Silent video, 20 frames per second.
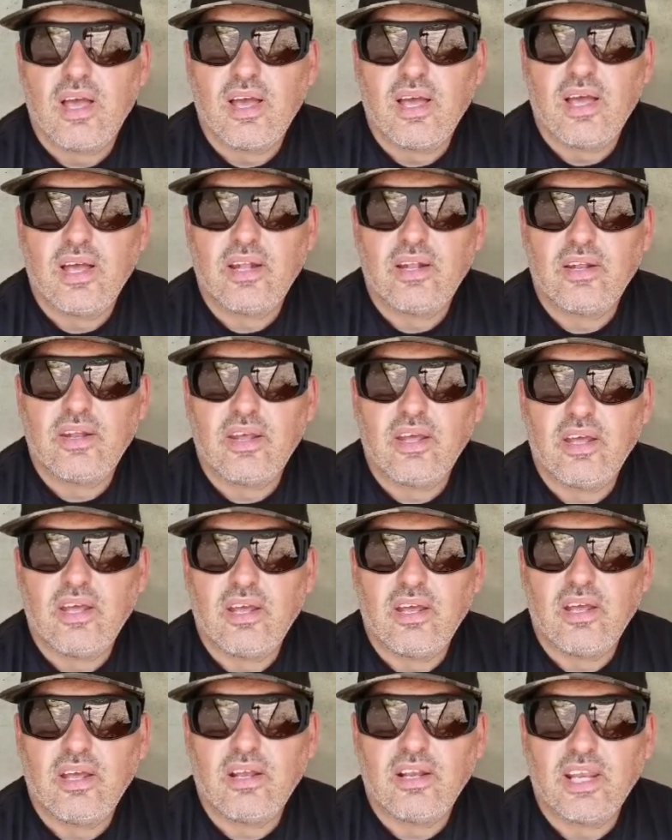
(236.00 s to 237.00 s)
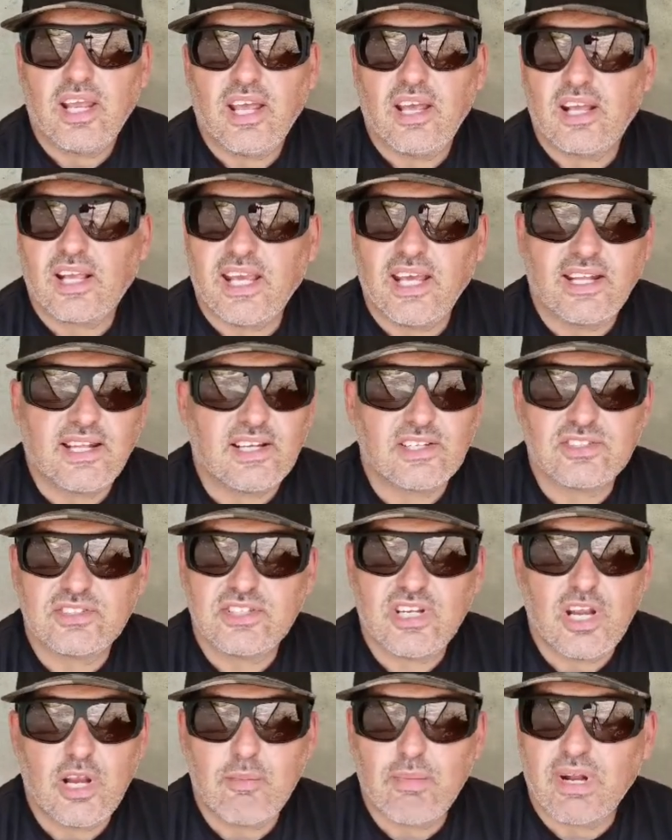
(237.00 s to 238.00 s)
And yeah, again that's
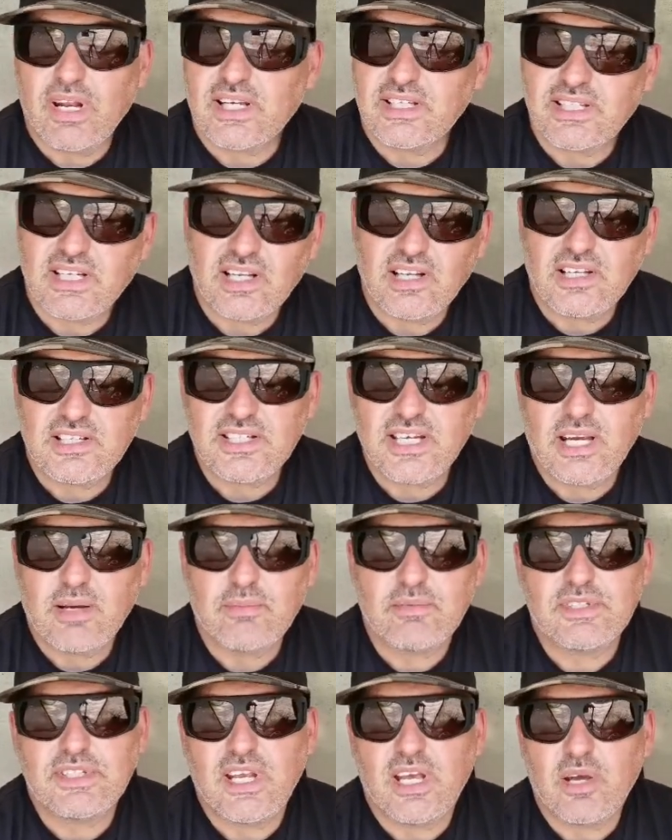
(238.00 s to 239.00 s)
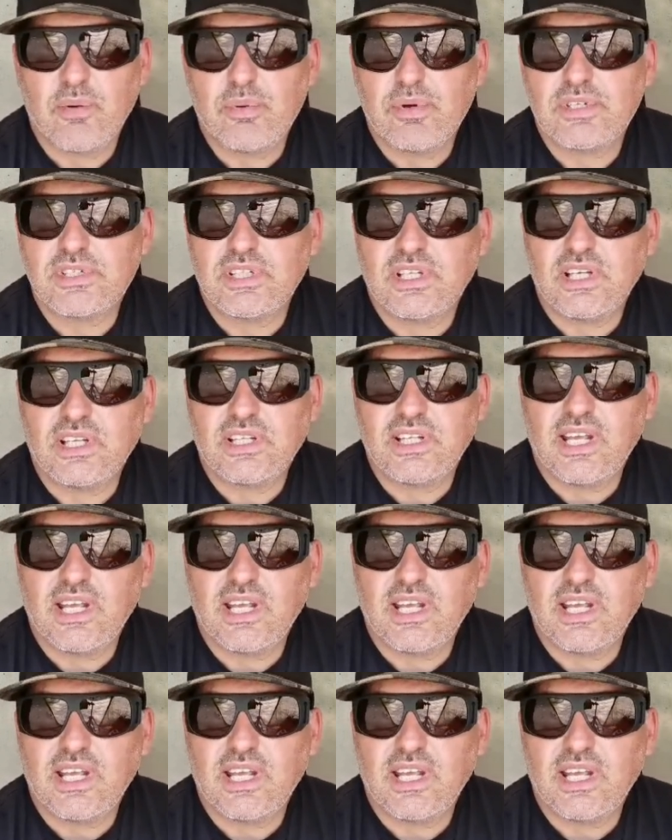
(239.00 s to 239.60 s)
Snowman, exactly the same setup as the